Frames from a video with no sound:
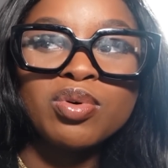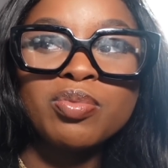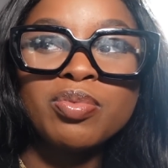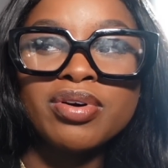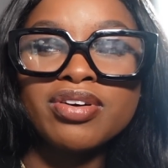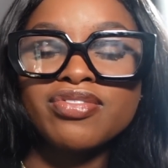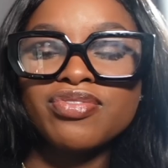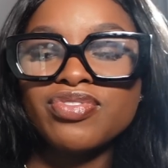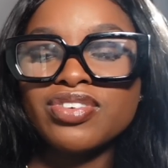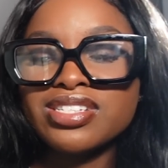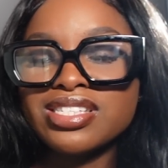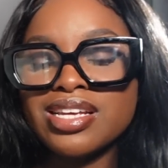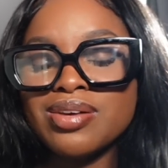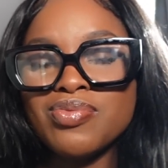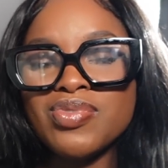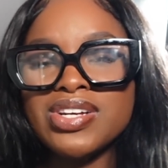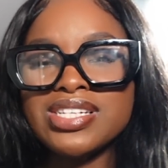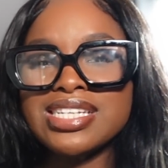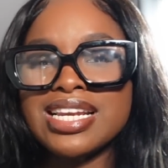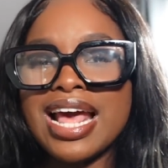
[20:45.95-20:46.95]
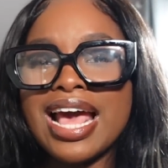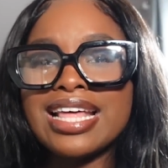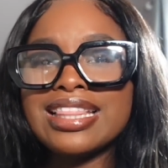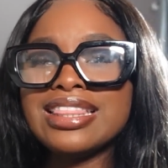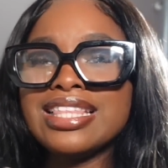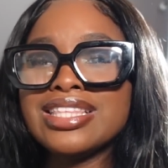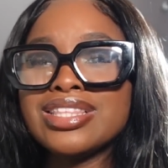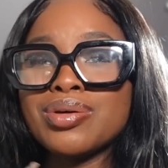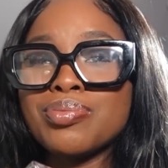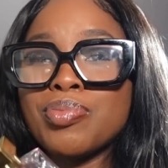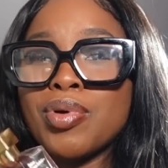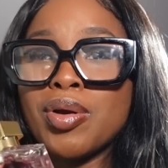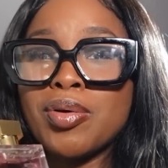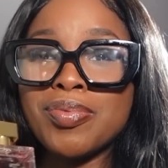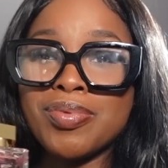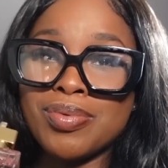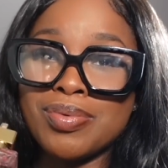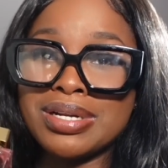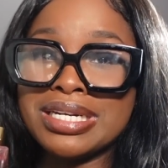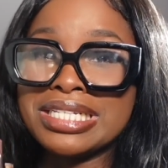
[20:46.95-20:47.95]
but for some reason I think the
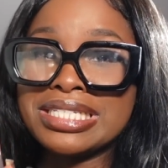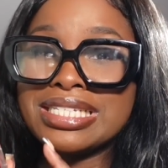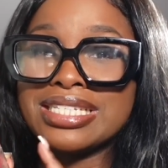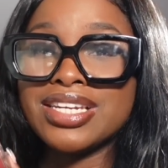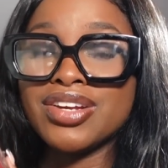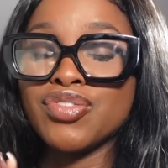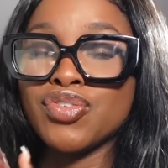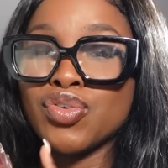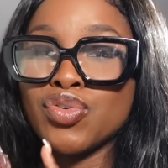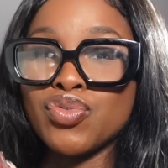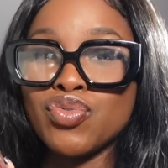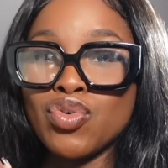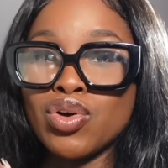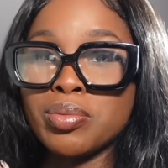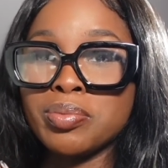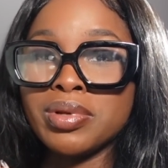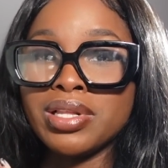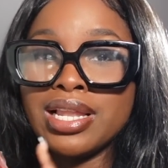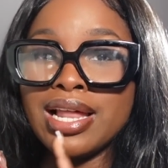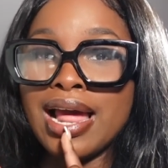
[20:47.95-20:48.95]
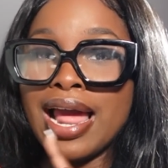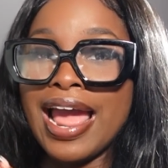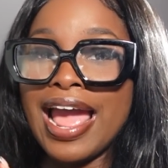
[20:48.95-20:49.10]
purple one is a different formula.